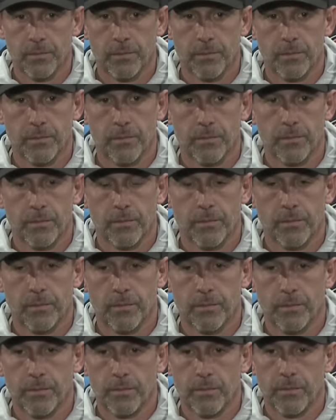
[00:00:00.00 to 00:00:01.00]
coordinator
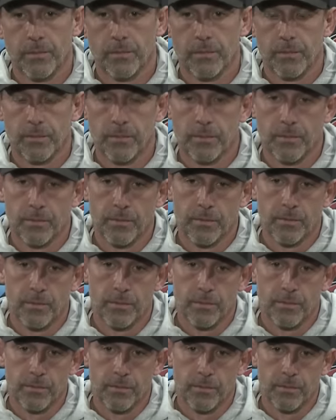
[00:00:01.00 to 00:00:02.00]
or head coach, does
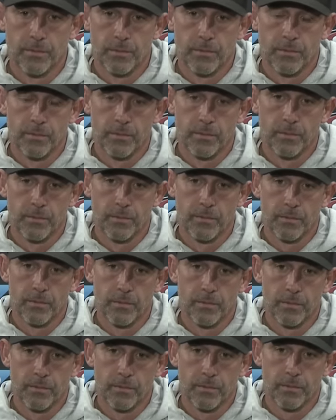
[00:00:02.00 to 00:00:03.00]
this have the potential to
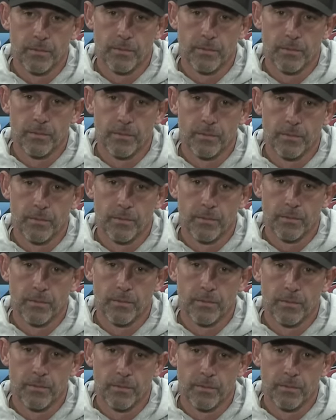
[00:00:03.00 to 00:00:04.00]
be the best
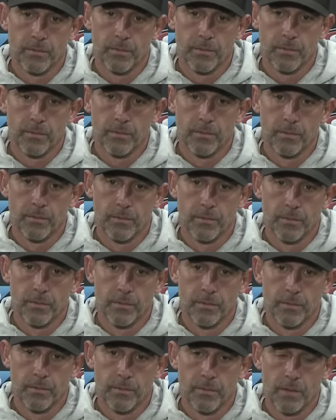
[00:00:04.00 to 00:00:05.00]
offense you've ever
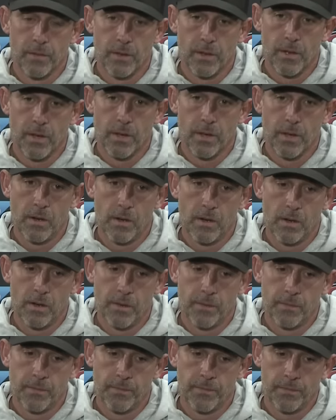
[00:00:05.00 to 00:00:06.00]
coached?
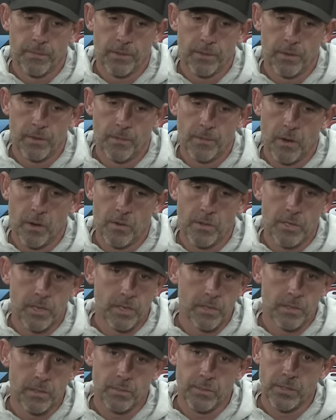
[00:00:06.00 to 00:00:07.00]
Um, I mean, always
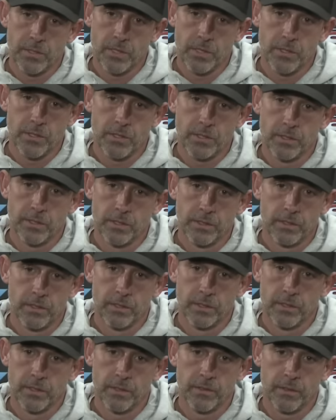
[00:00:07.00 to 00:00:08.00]
has the potential.
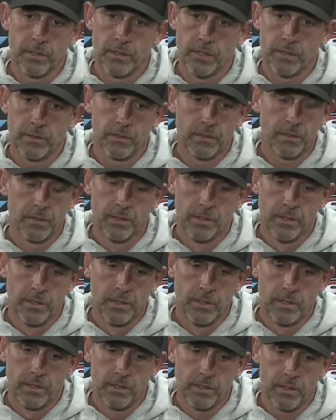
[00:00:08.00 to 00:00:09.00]
I mean, um,
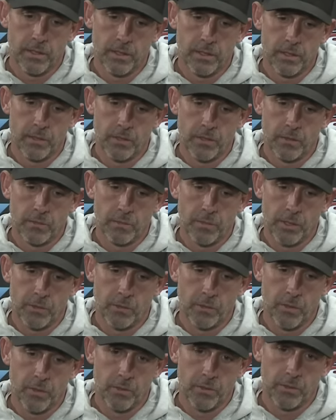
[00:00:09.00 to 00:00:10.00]
and I know the
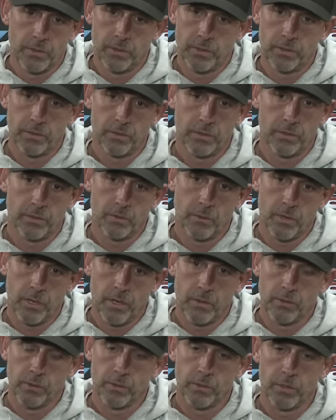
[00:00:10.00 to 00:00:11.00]
best one was the one
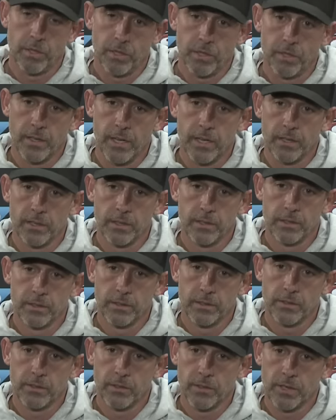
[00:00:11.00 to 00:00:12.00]
I was with in Atlanta
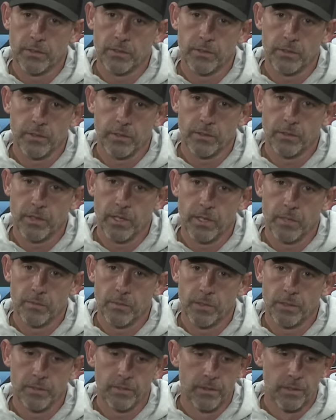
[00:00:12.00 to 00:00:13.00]
in 2016.
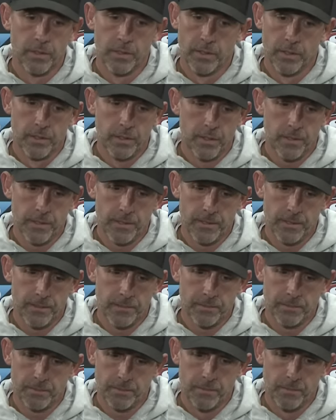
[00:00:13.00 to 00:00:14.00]
But
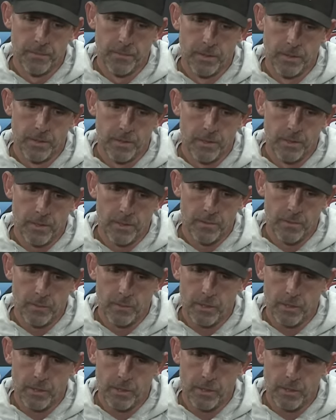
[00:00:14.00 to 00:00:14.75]
um, I mean, we,